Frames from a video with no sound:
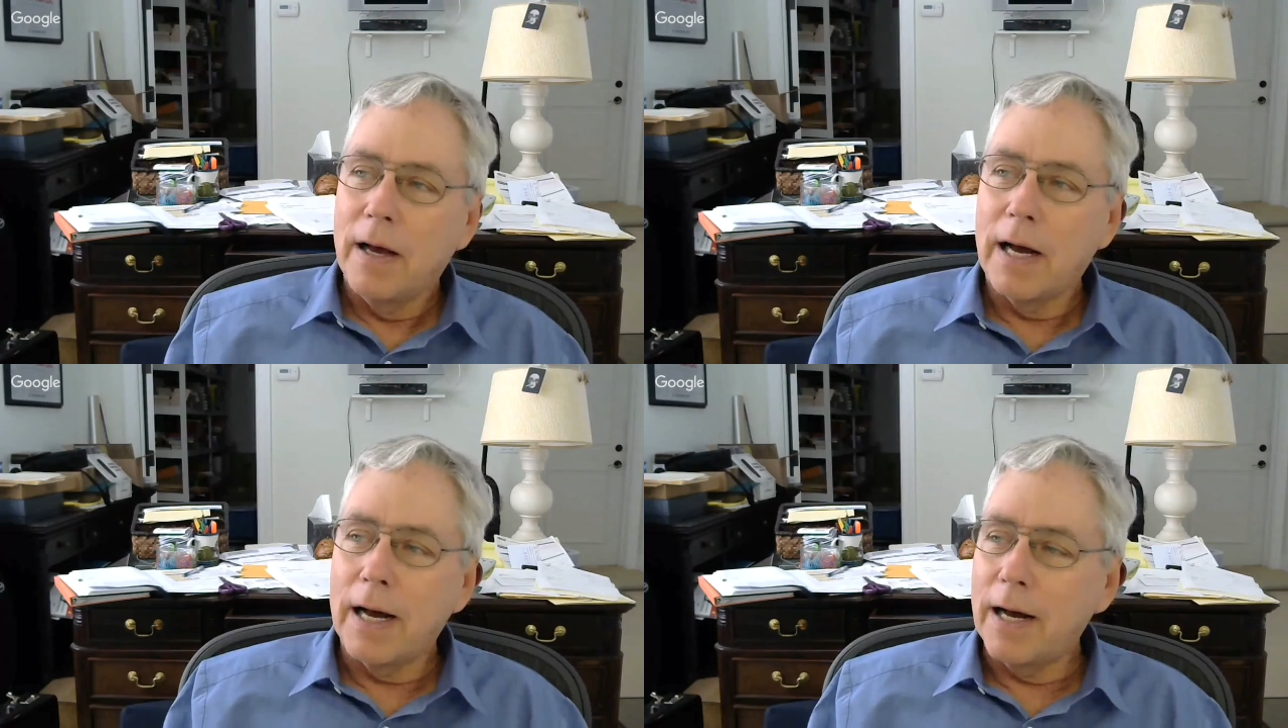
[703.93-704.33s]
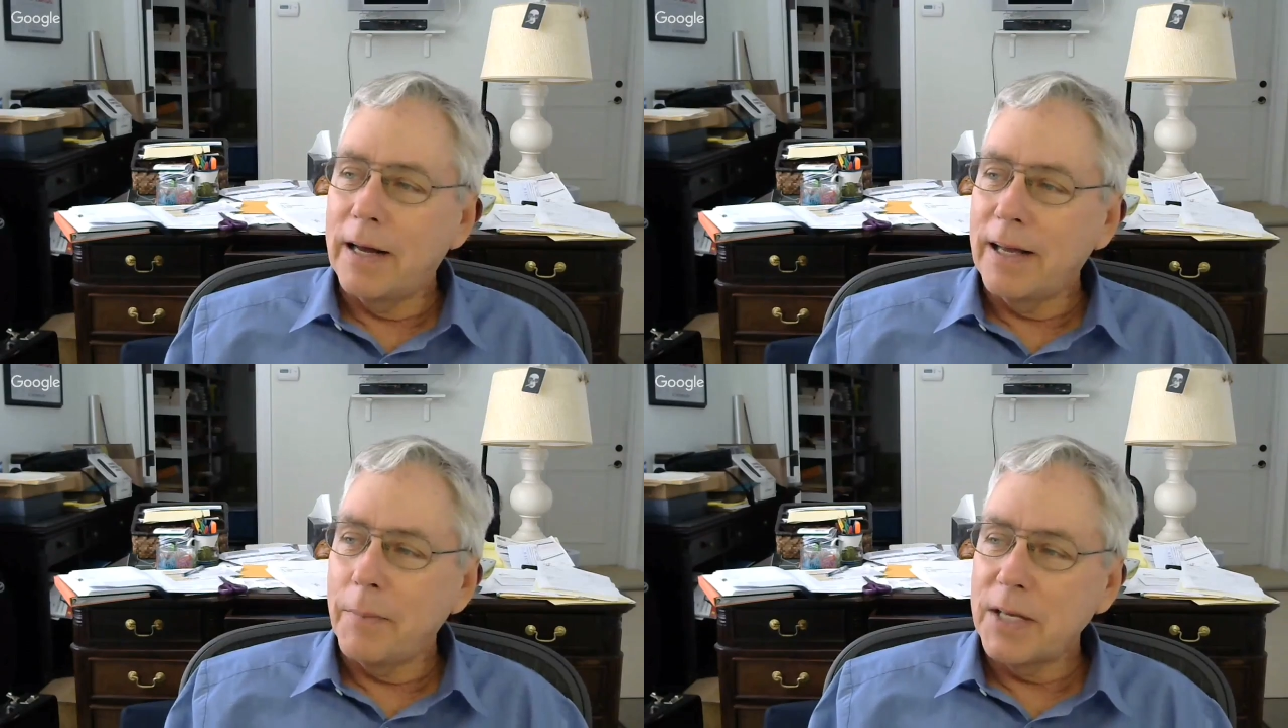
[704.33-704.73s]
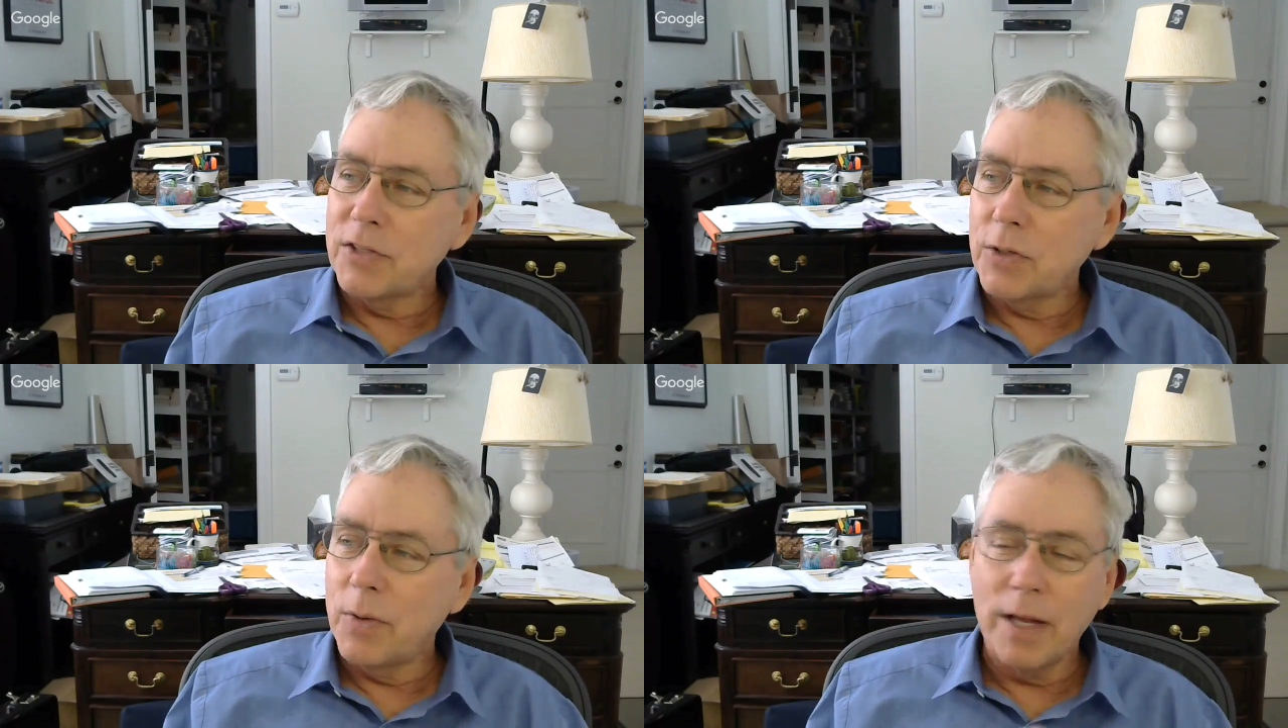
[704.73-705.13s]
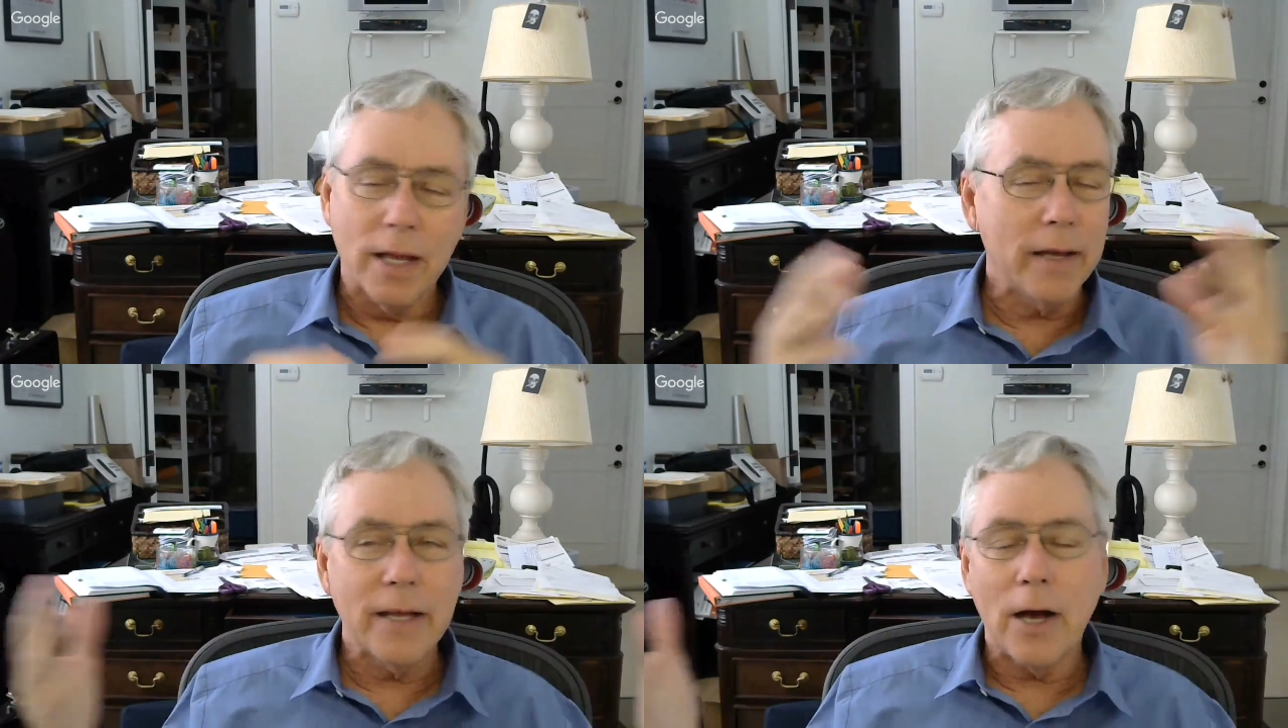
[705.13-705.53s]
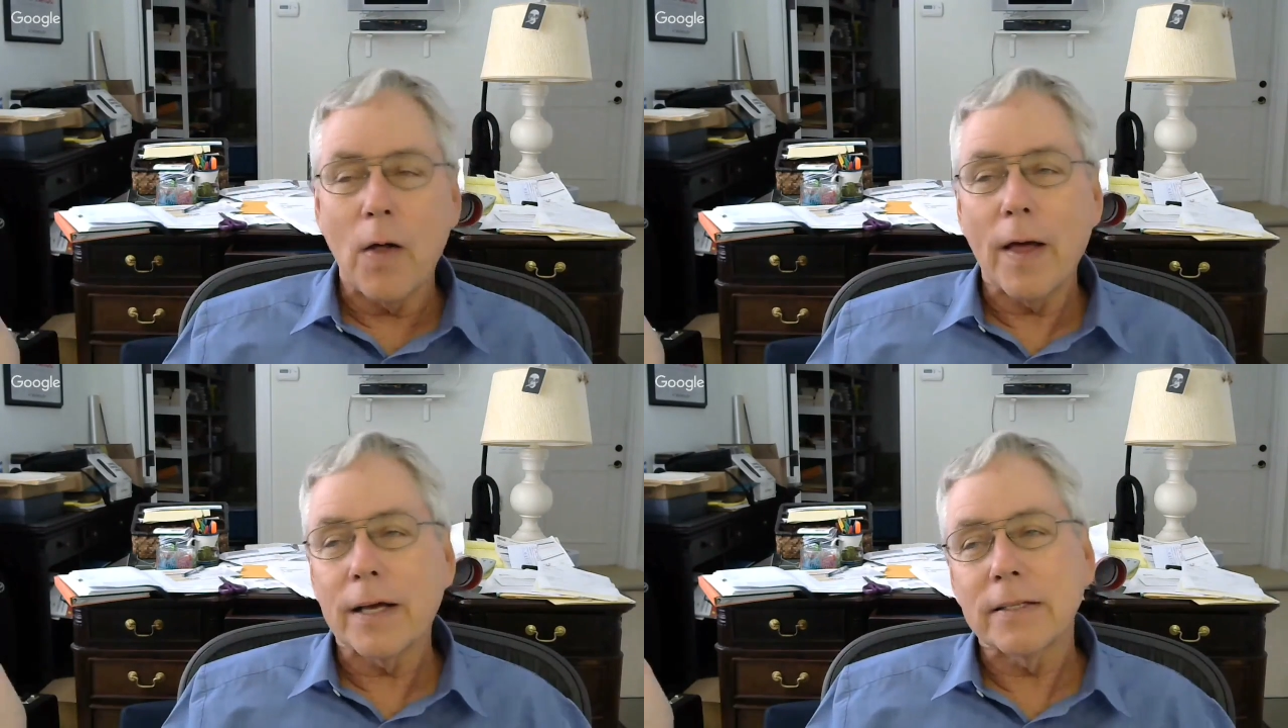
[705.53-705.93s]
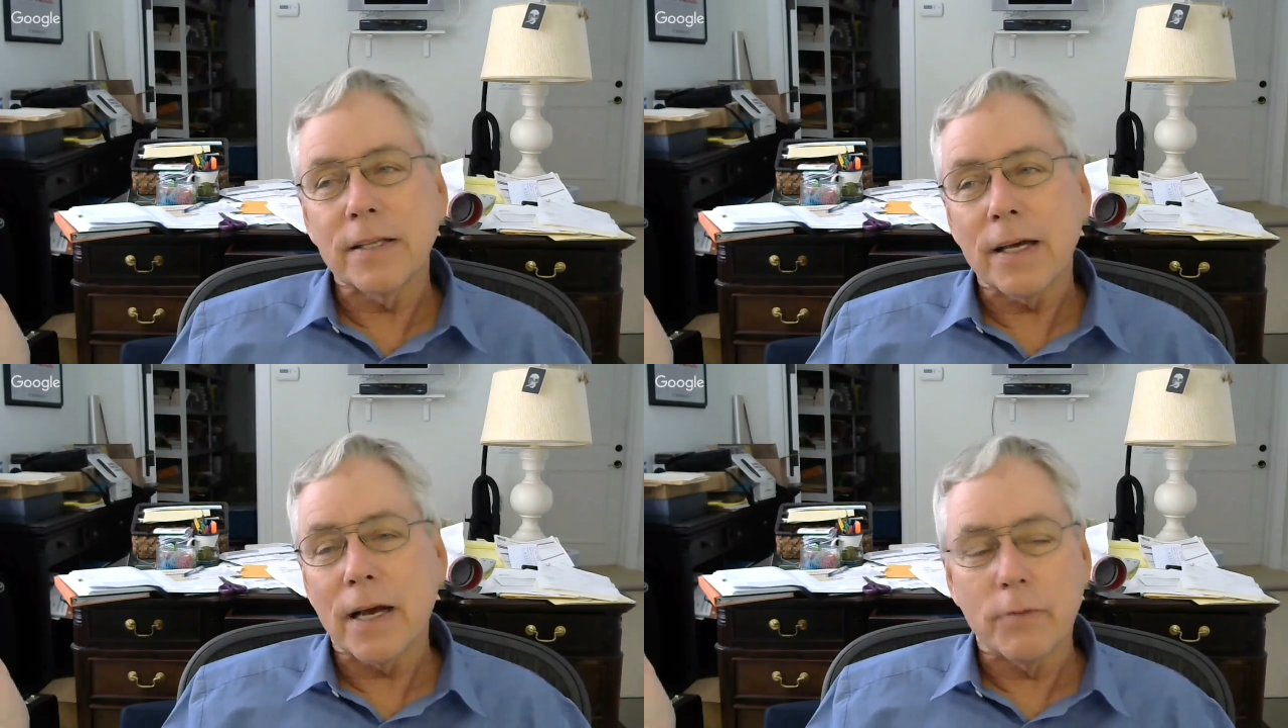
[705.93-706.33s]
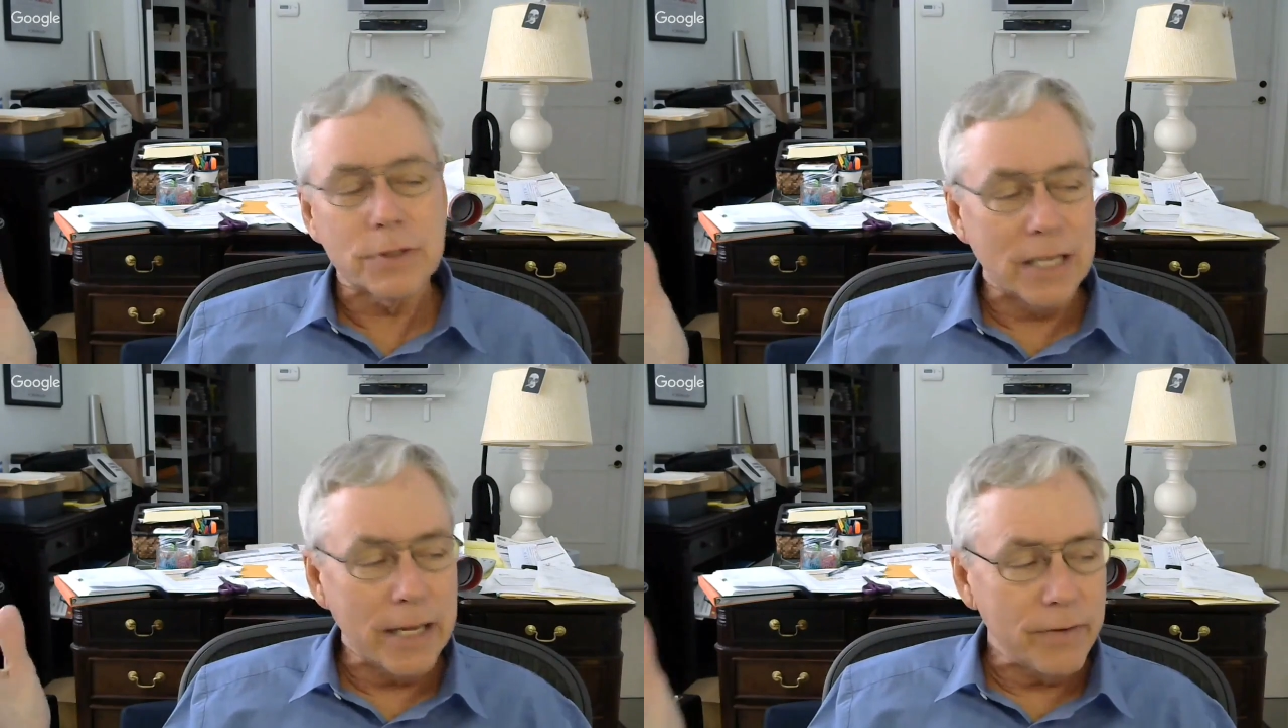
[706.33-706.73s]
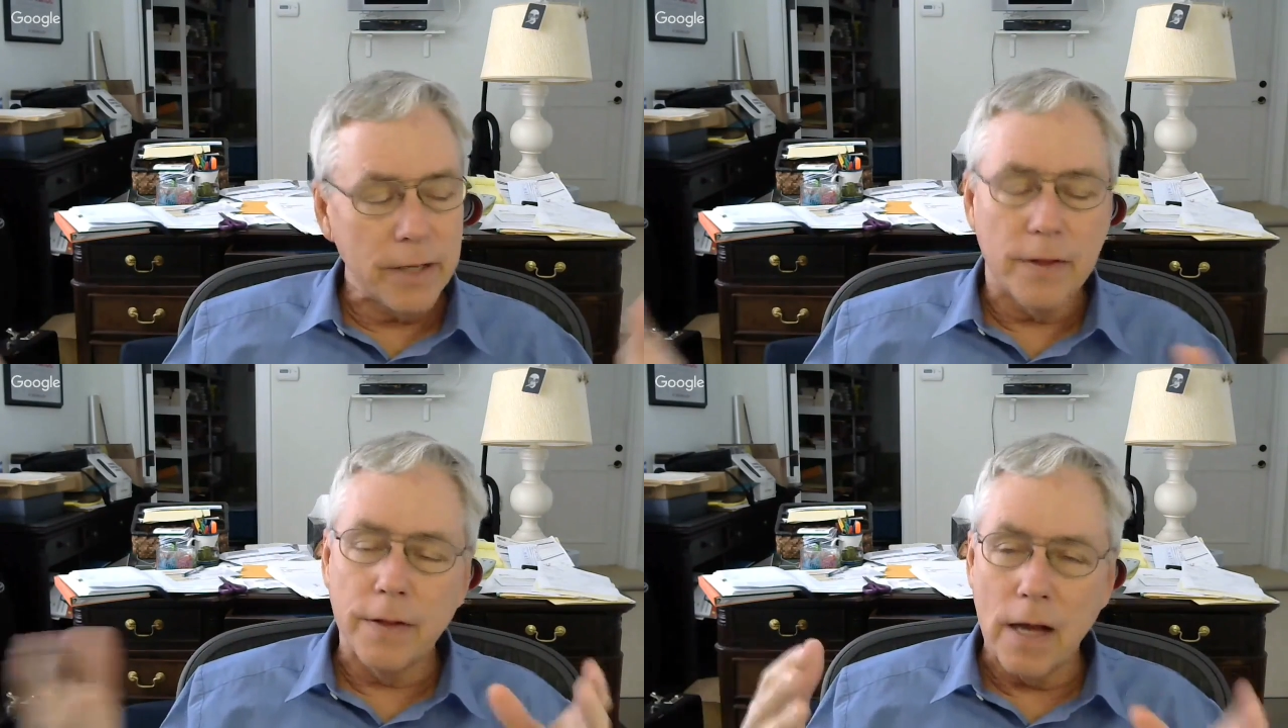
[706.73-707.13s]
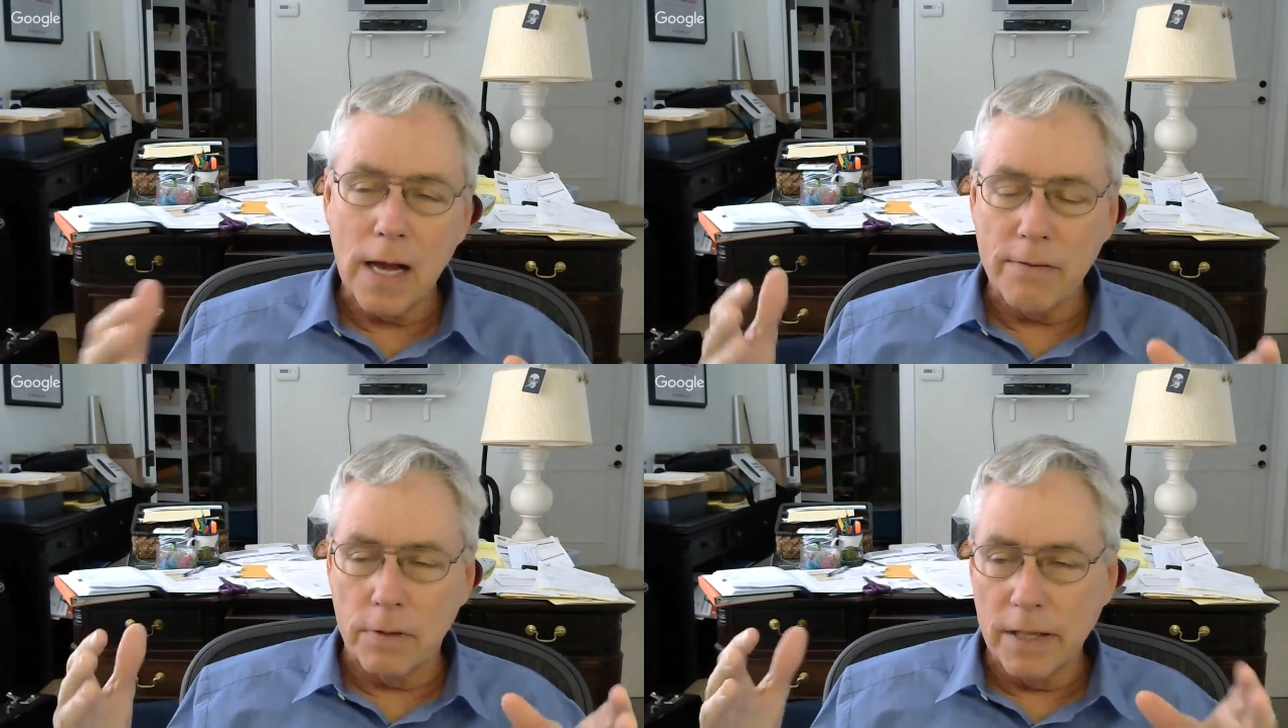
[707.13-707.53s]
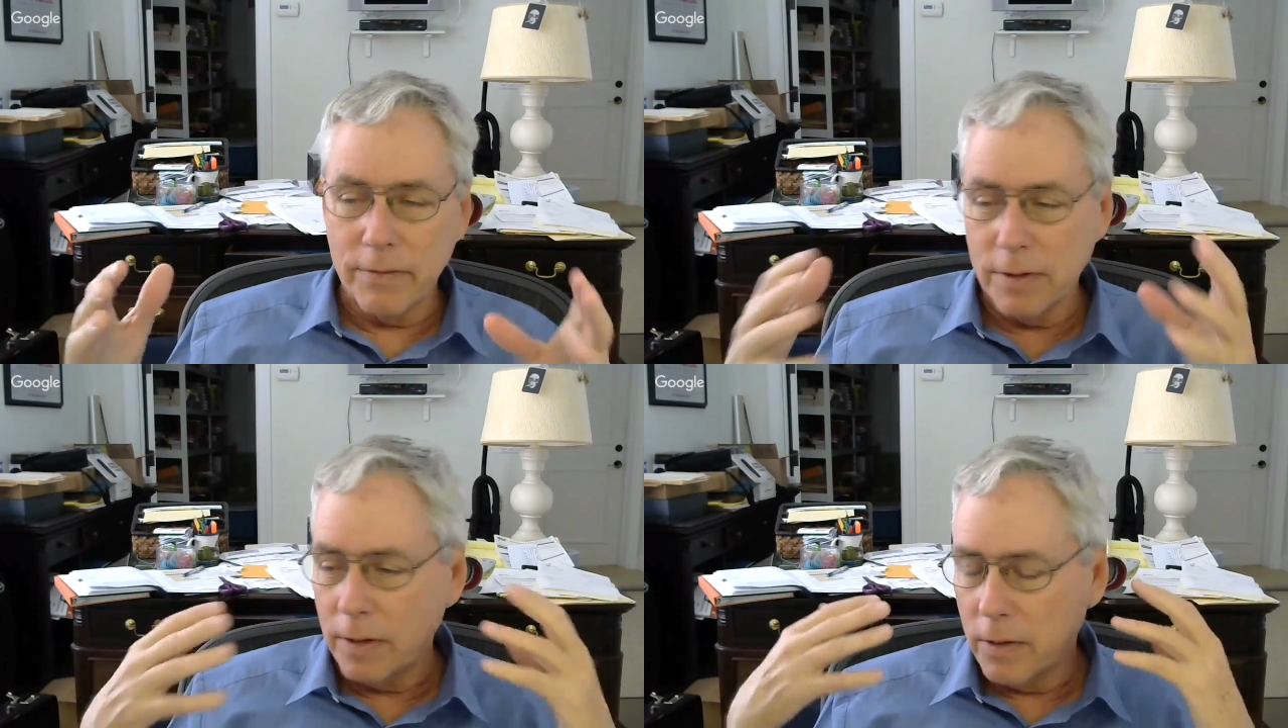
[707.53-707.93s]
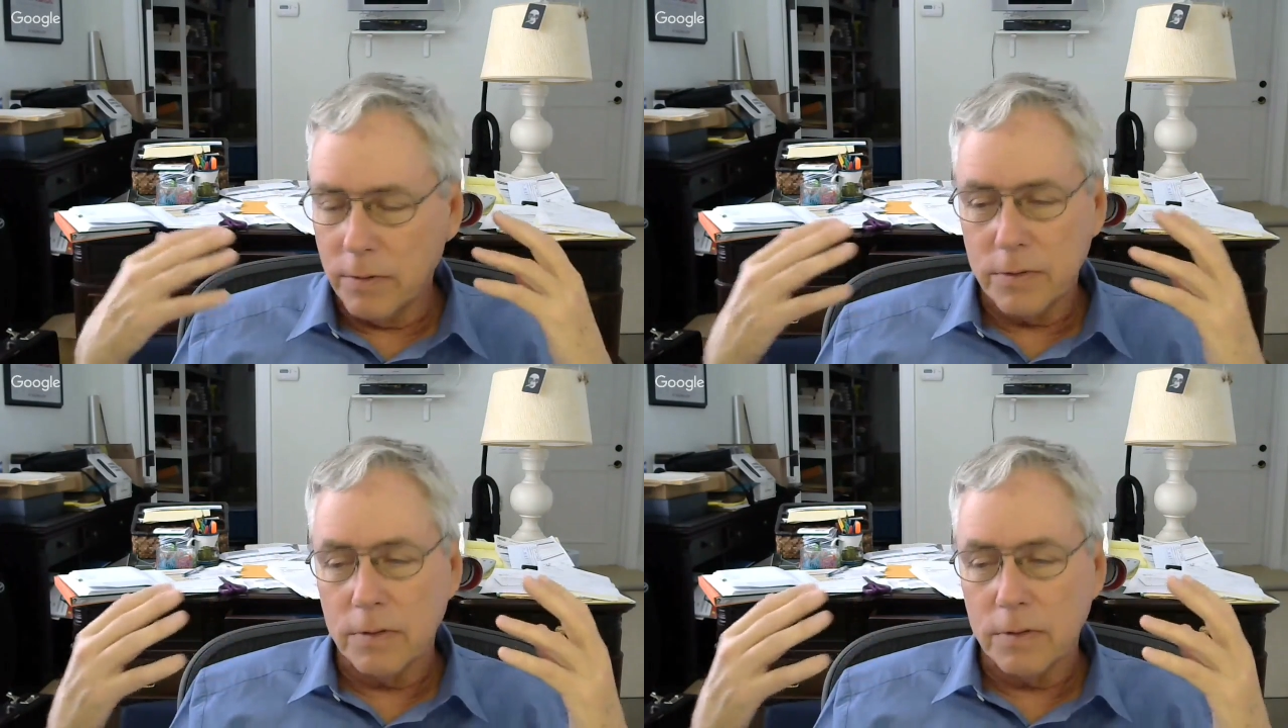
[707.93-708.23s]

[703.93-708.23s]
I mean, so all I could think of was, even in the novel, even in the